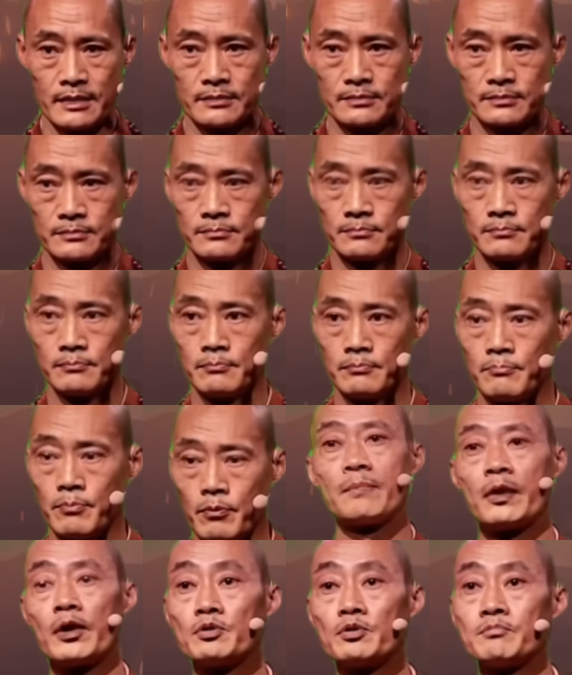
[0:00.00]
in their life
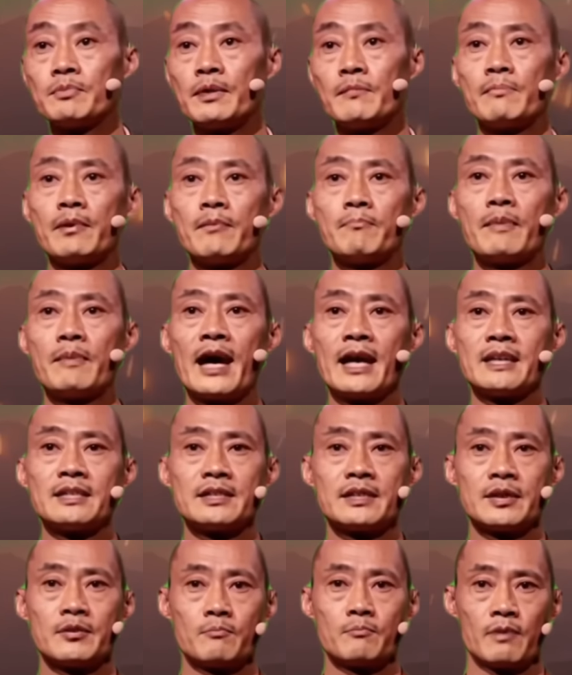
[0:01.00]
who makes them feel
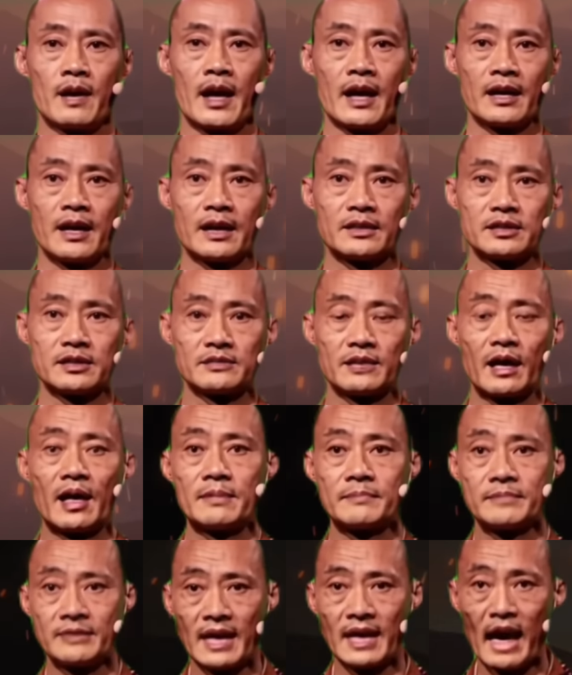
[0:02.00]
safe to be honest,
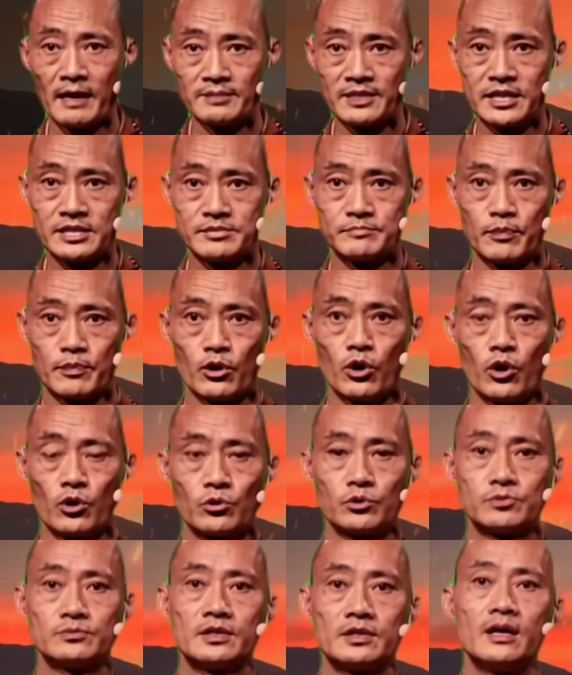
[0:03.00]
you become
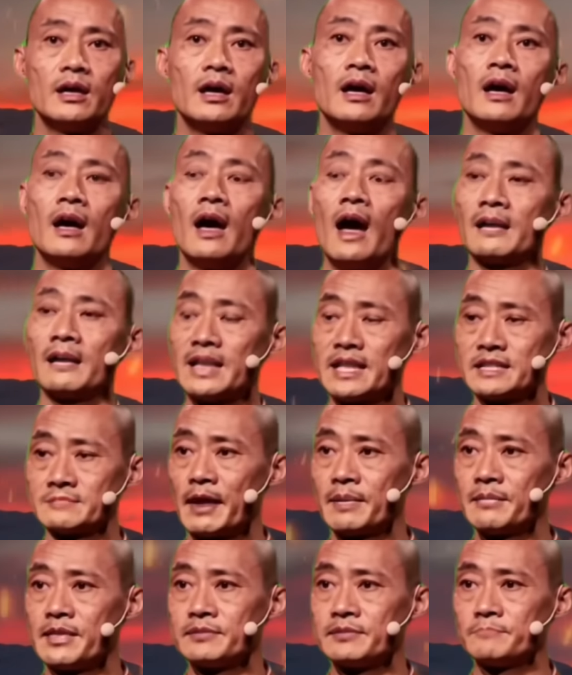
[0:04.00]
irreplaceable, not
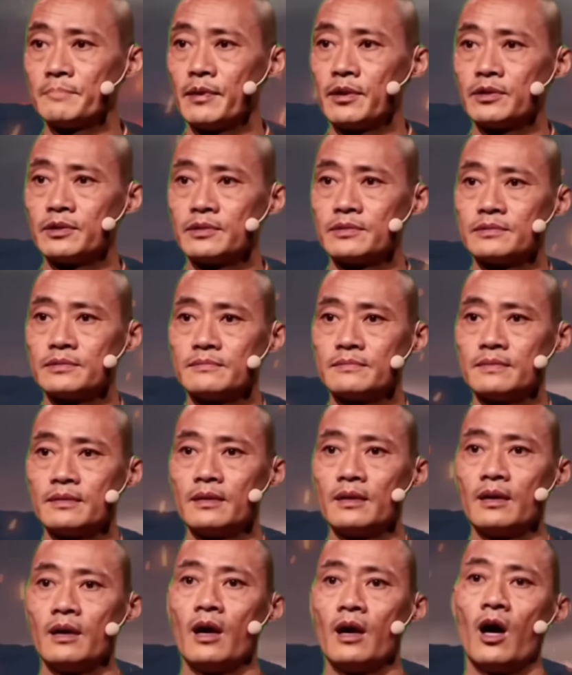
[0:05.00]
because you're perfect,
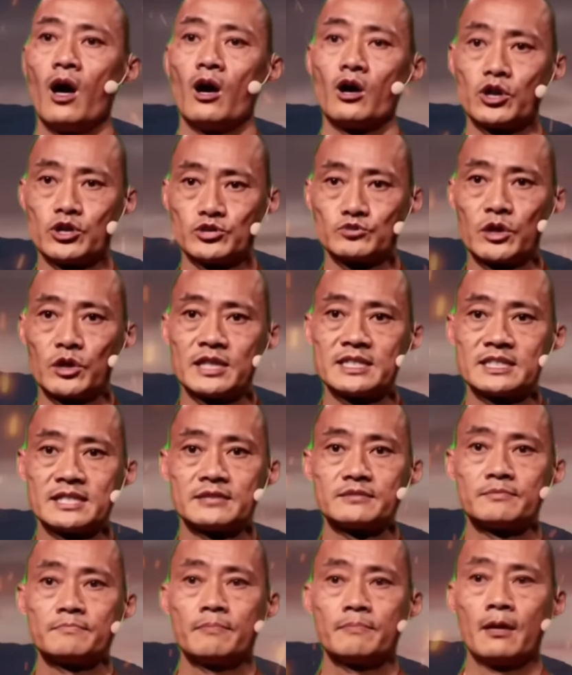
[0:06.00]
but because you see
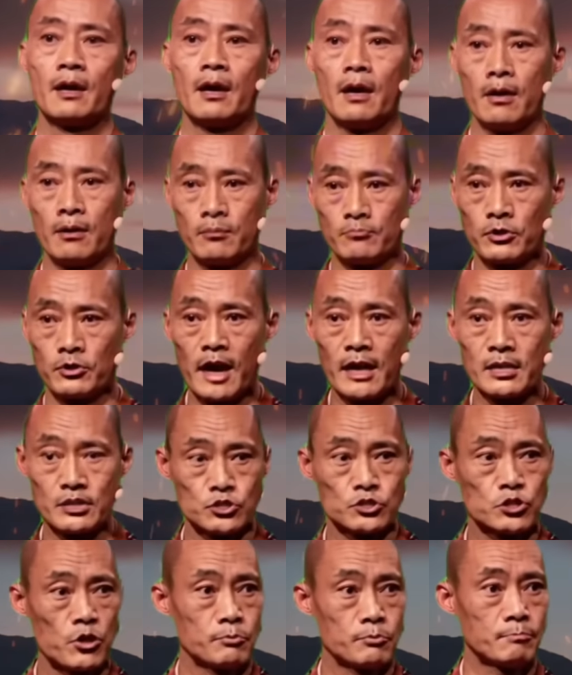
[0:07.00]
them. But it
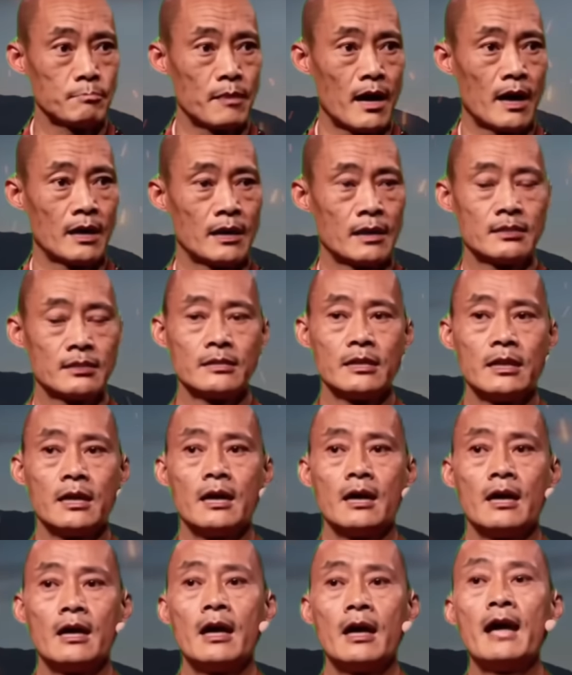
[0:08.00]
goes even deeper.
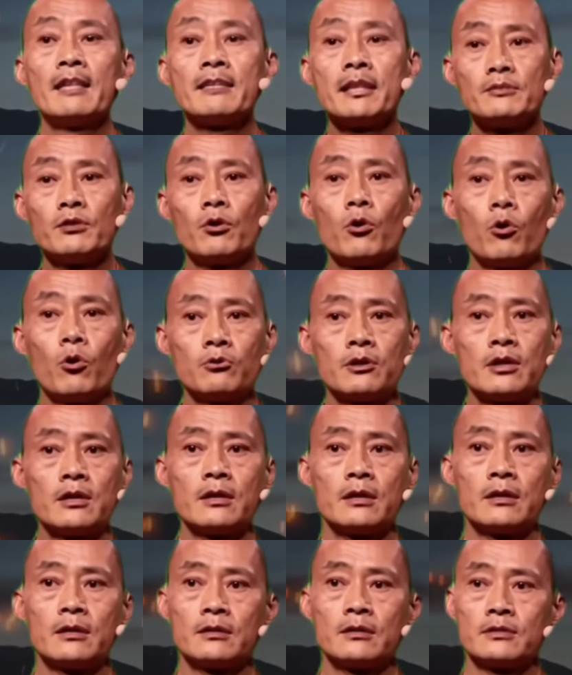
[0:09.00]
Because real
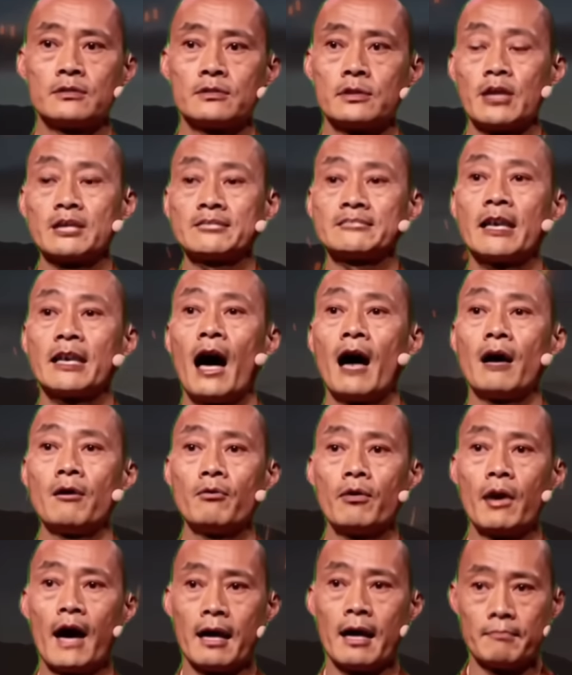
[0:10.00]
connection isn't
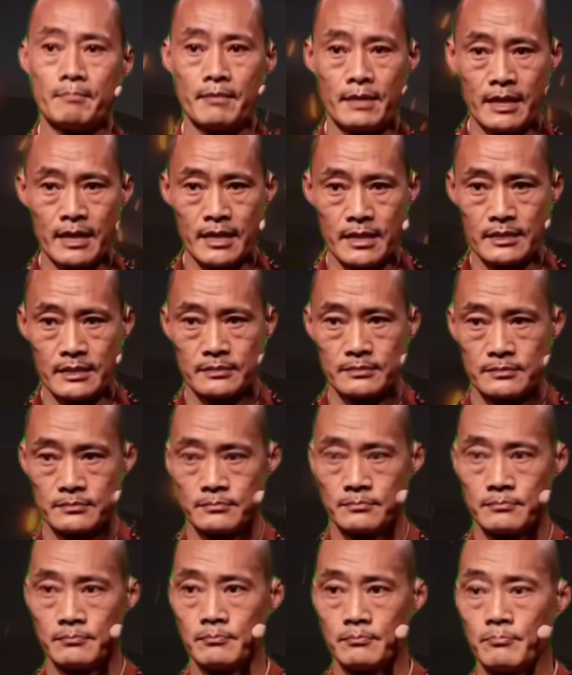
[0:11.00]
just about being a
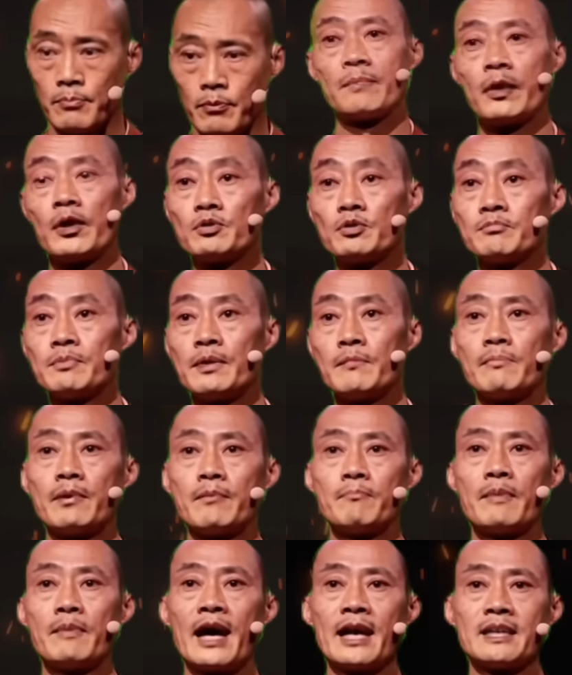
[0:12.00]
mirror for someone's
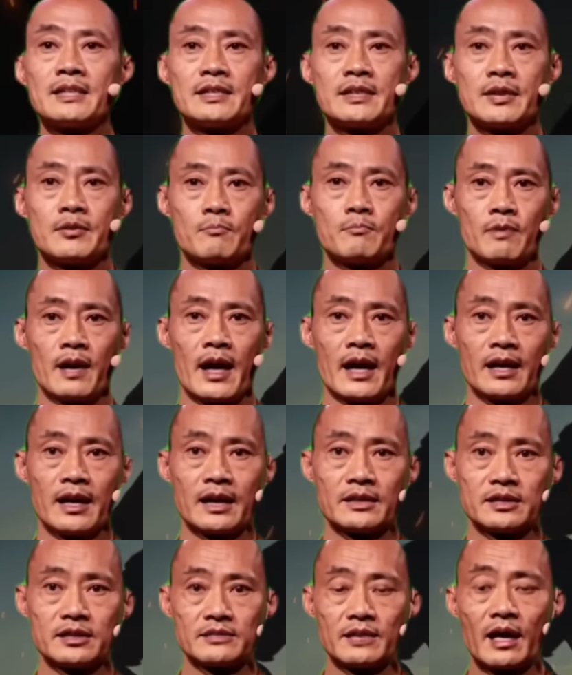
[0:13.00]
wounds, it's about
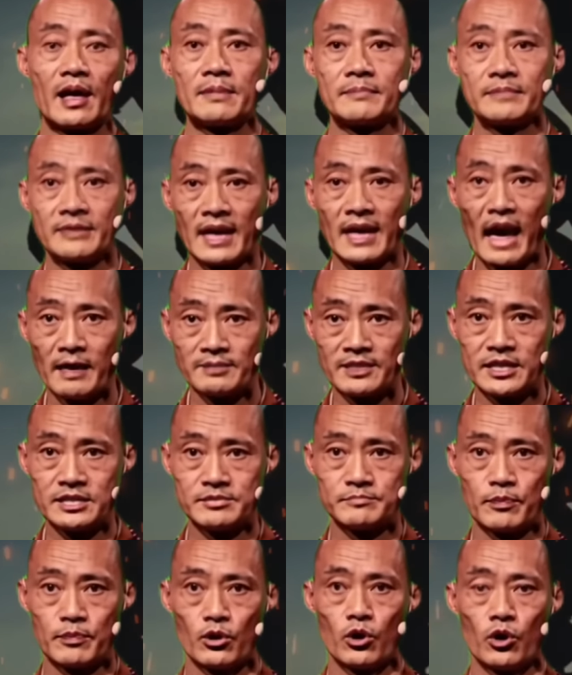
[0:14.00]
being a mirror for their
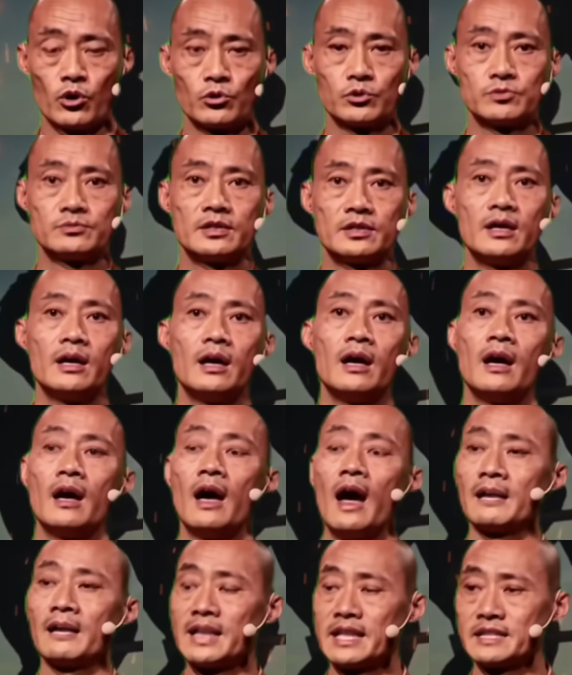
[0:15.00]
light. People
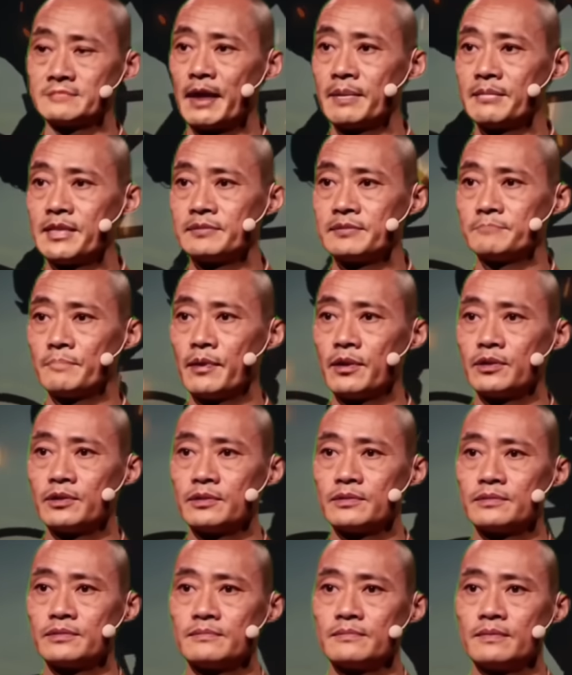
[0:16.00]
don't want to be
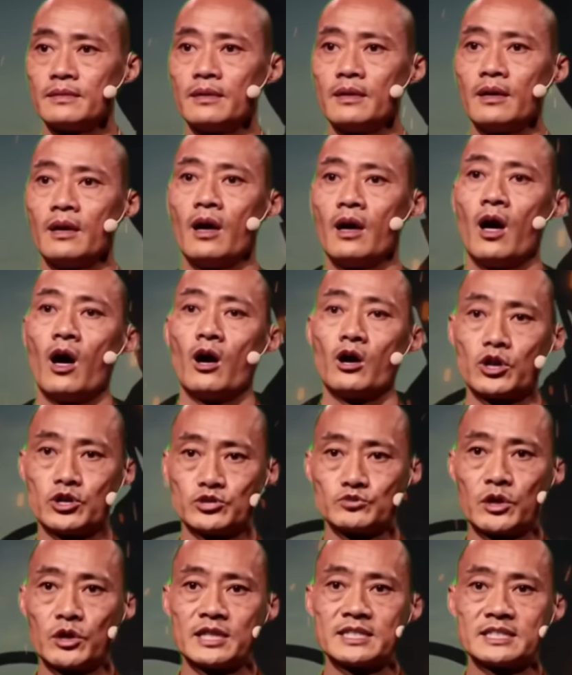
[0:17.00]
tolerated. They want to
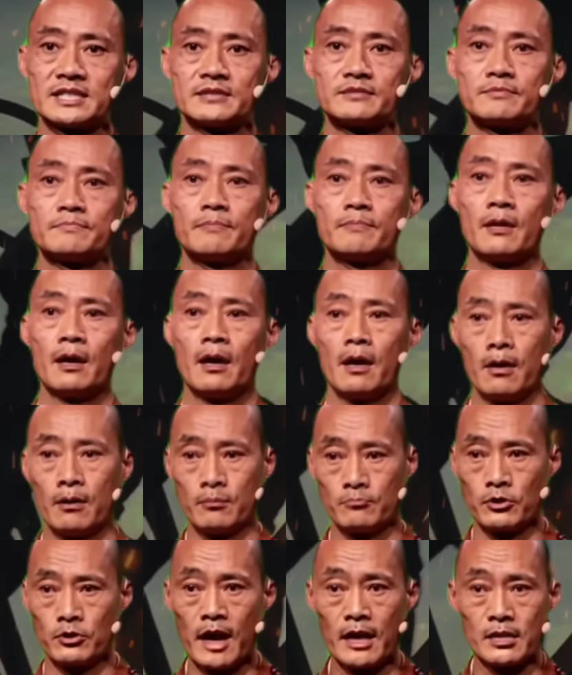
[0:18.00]
be seen as
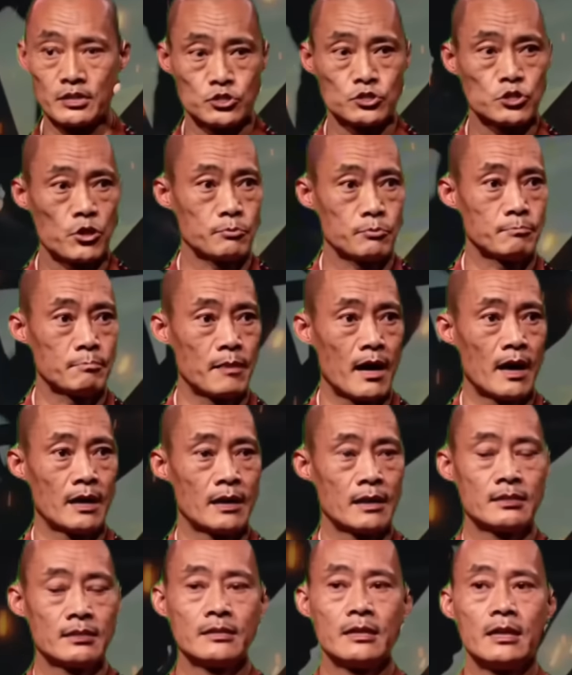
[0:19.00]
valuable, as
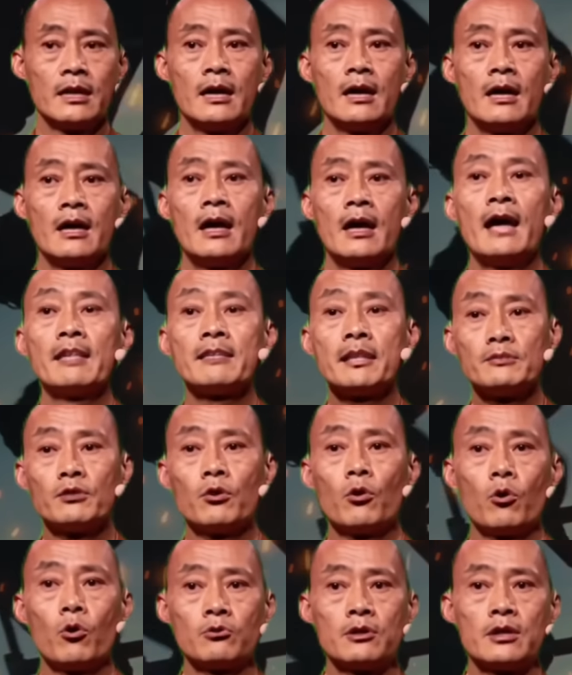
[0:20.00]
powerful, as
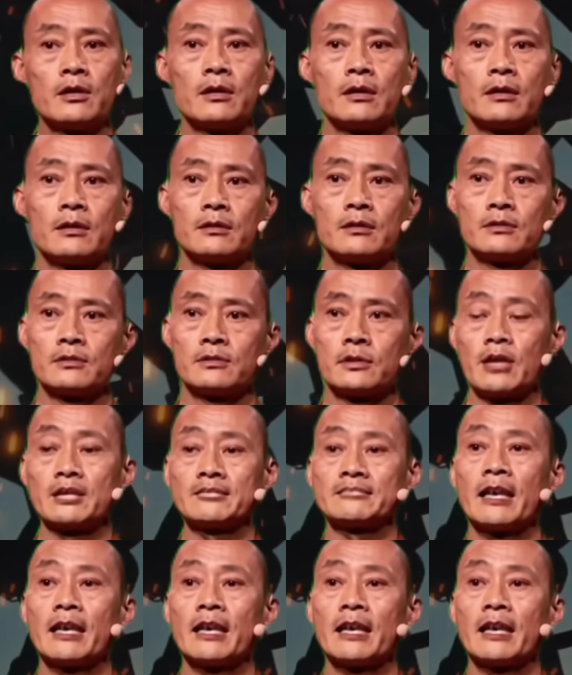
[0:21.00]
someone with potential.